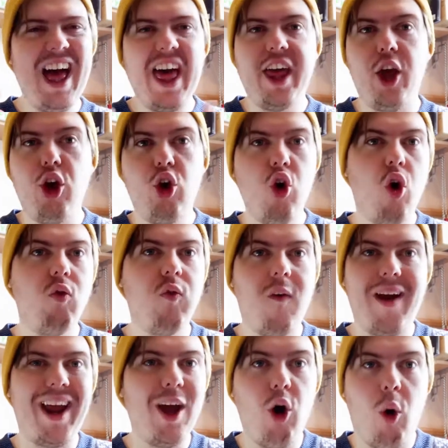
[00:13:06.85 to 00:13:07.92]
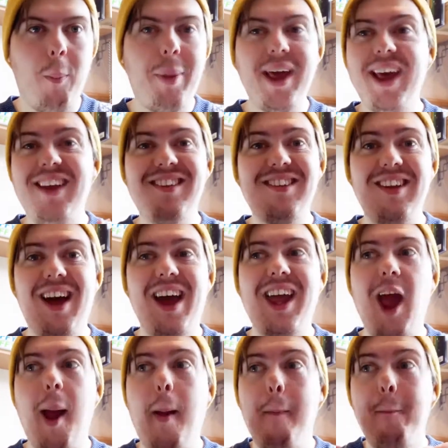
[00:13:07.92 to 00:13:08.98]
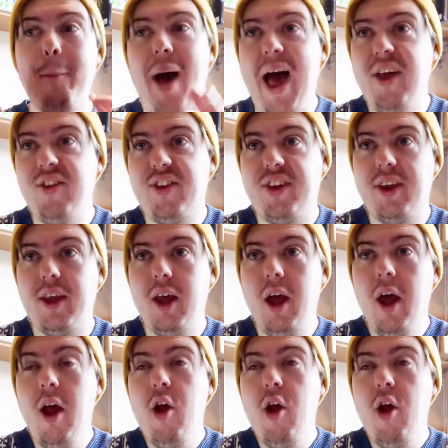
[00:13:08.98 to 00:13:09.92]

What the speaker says: I can cover it up. It's like a mask.